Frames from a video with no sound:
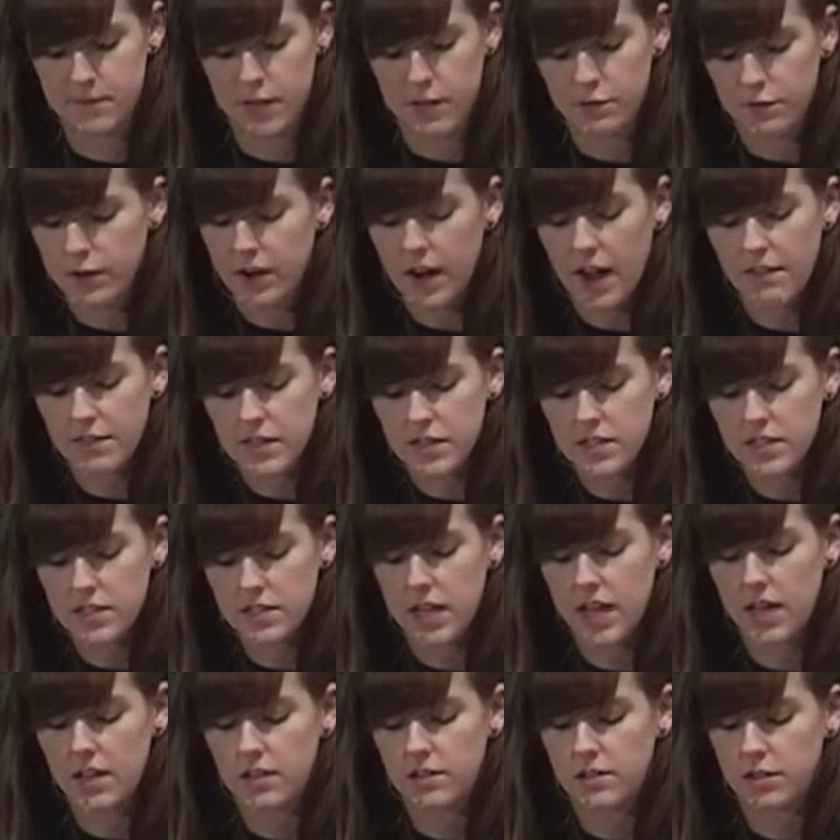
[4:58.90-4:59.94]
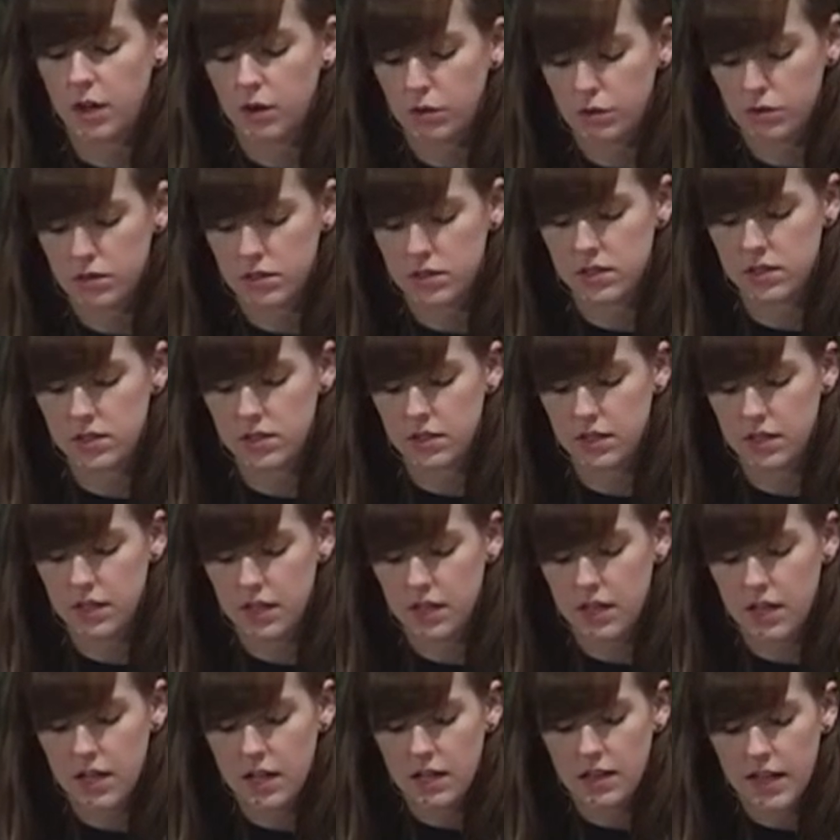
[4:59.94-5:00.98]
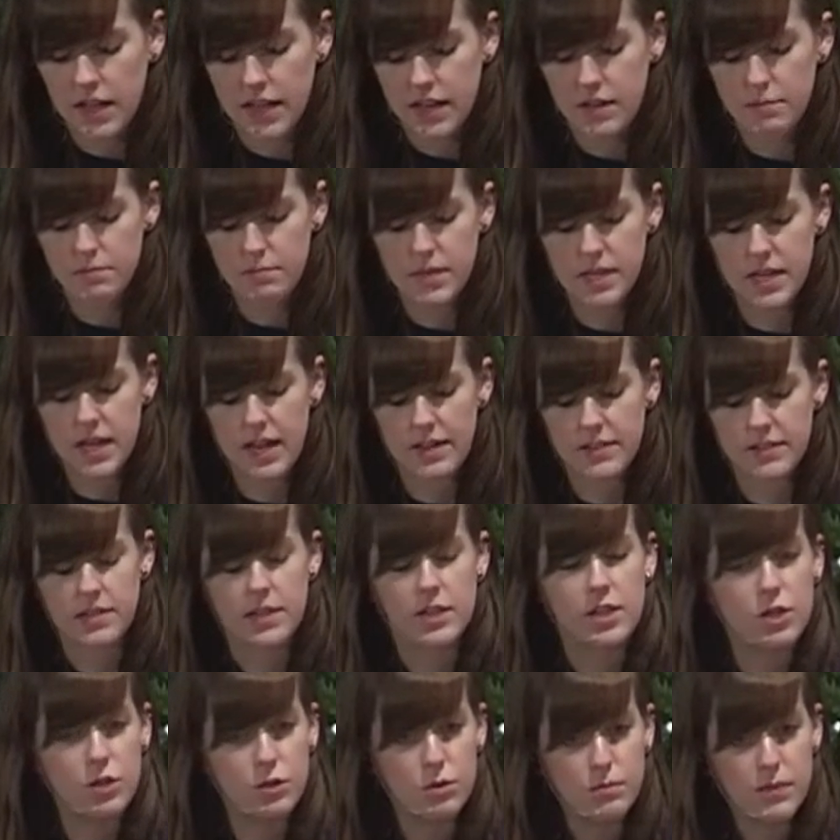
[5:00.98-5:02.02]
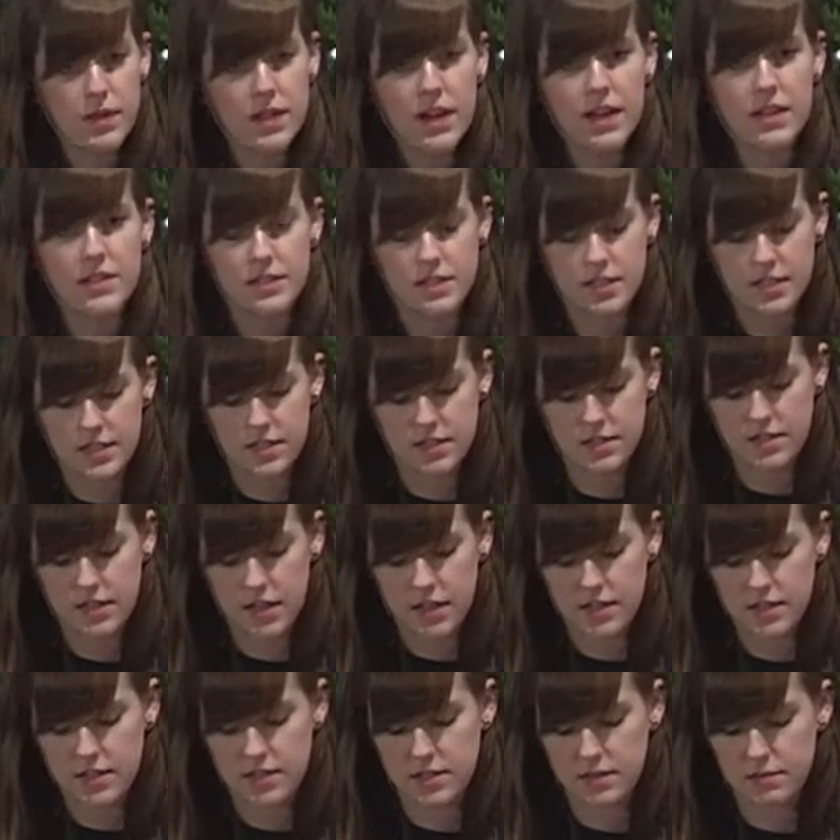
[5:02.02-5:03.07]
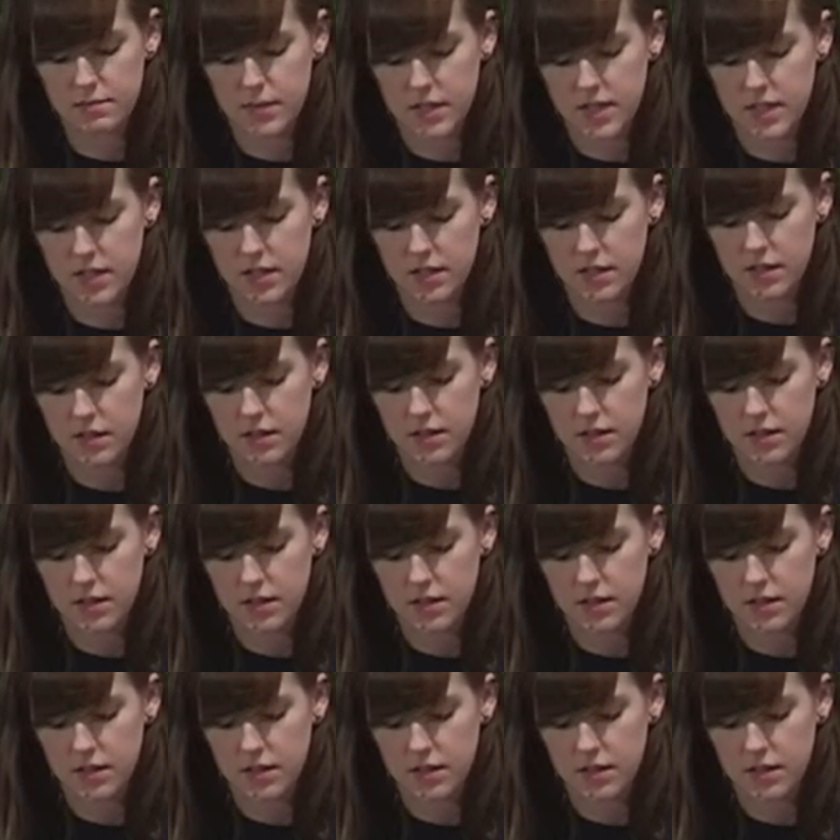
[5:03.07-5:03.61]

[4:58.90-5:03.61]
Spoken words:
For heaven's sake, don't. Let him be as human as he intended to be.